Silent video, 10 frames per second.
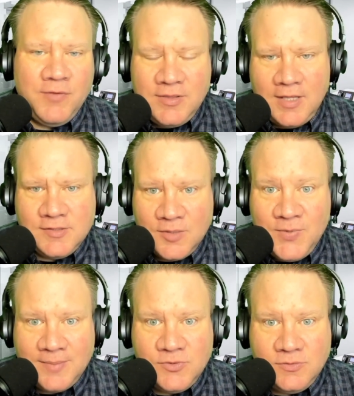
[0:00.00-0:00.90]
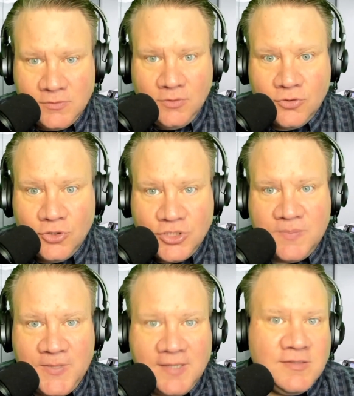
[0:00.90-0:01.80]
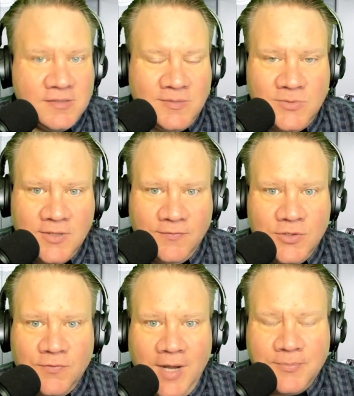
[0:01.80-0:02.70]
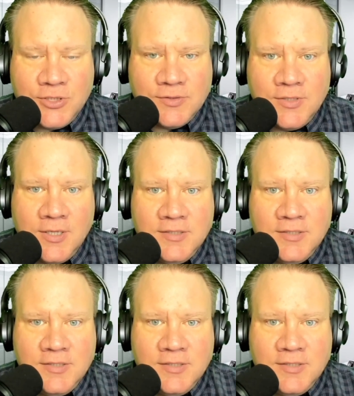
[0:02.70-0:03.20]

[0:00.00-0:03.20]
And sometimes good GPS systems will give you different options.